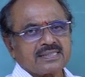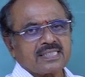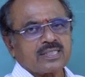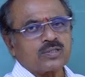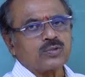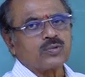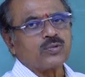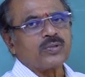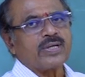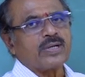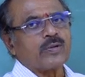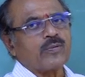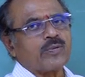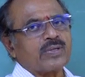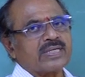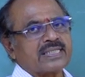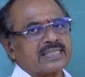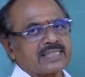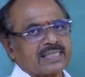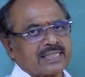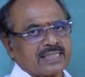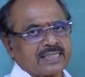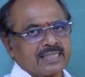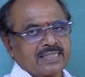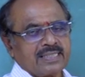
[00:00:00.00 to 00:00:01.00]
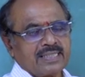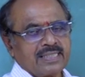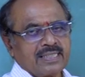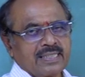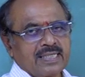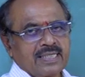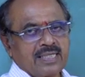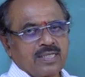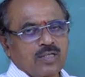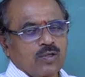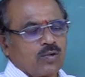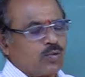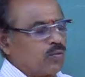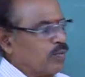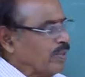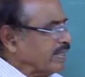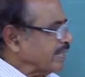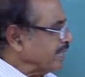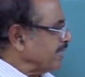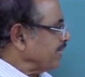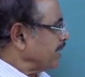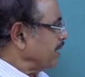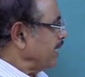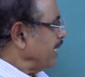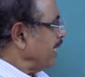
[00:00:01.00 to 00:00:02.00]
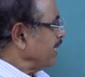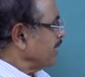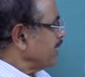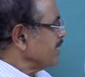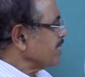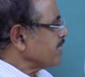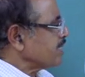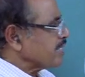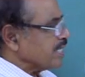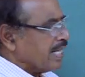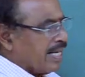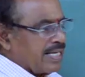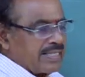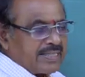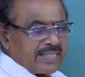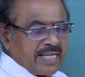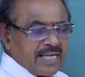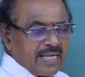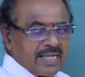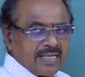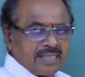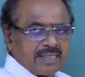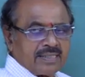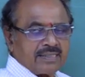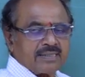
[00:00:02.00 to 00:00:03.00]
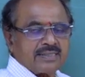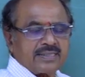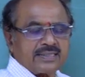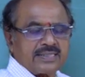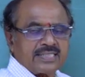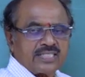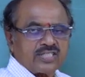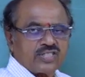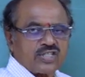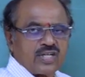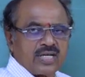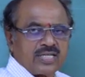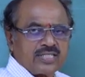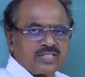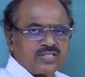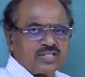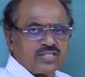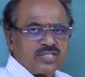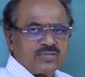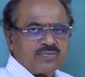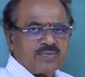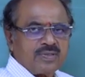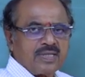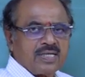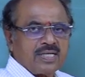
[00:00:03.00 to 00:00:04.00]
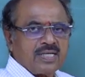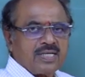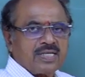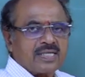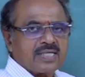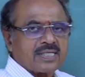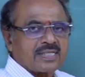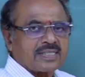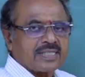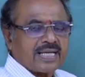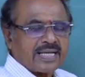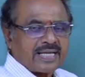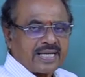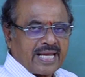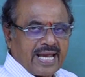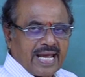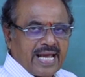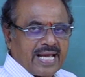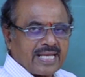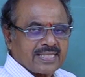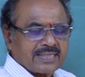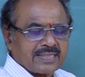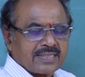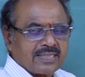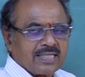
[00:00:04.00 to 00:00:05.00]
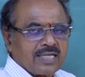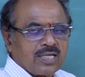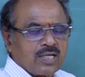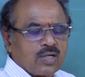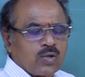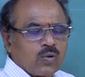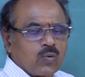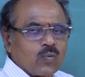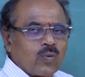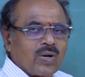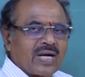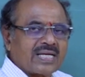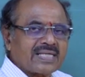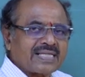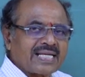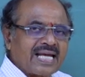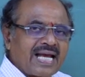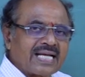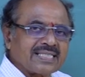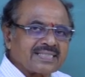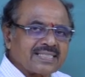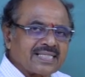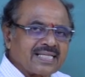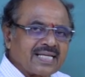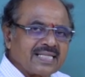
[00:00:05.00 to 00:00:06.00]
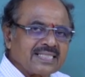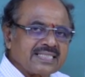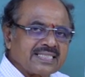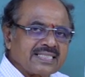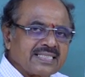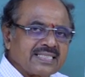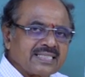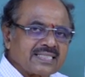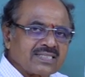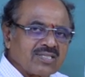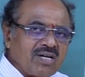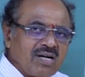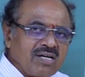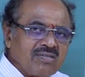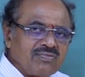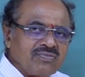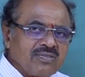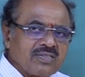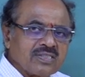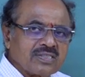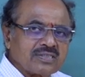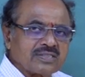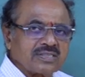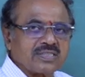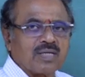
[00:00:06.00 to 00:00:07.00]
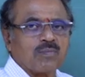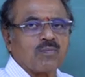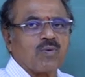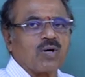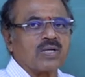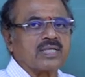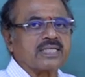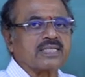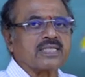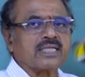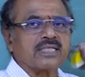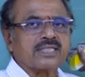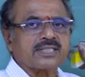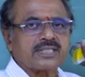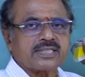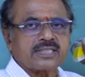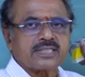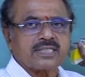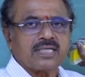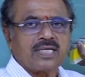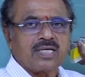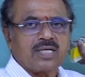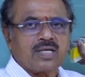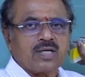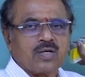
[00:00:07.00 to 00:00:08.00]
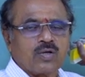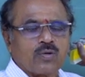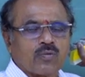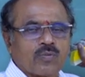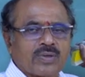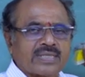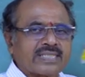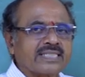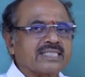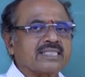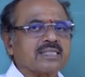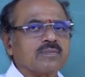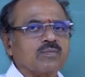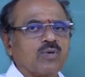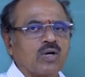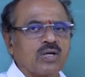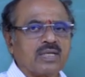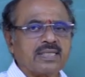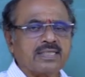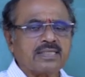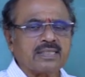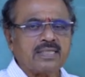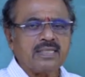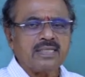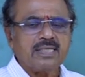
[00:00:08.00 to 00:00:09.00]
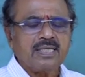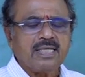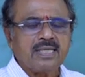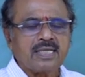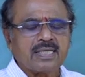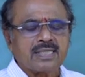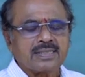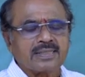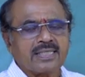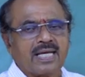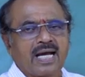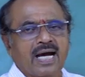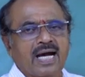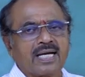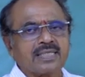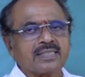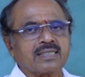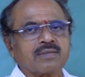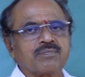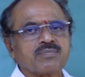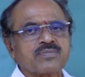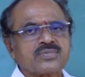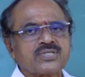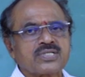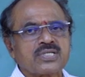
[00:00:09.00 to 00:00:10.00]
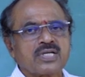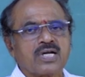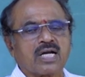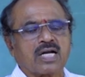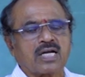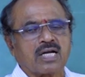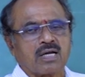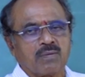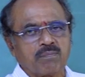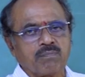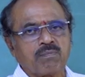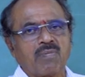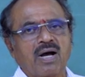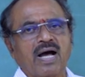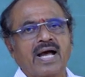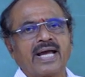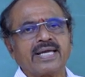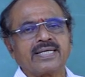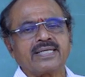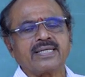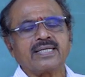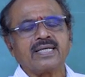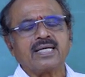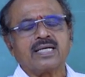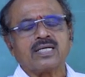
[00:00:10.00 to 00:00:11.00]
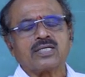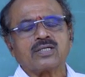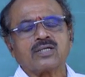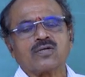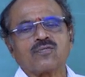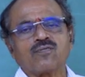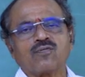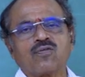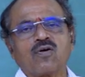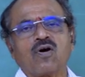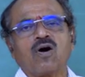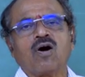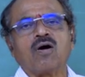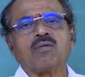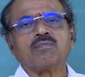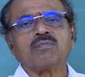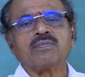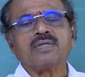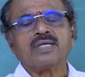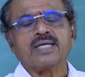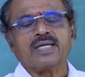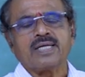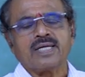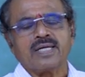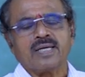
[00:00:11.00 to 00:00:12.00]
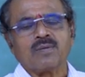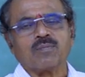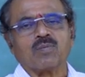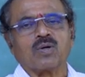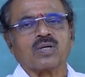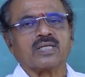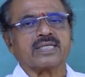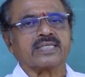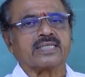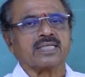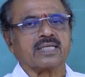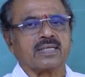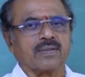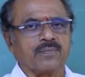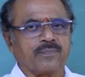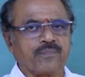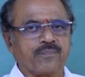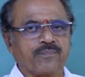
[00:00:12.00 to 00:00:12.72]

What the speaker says: Do a work. What is there inside the discharger? The gas. What gas it consists of? The molecules. What is a molecule? The atoms combine to form a molecule.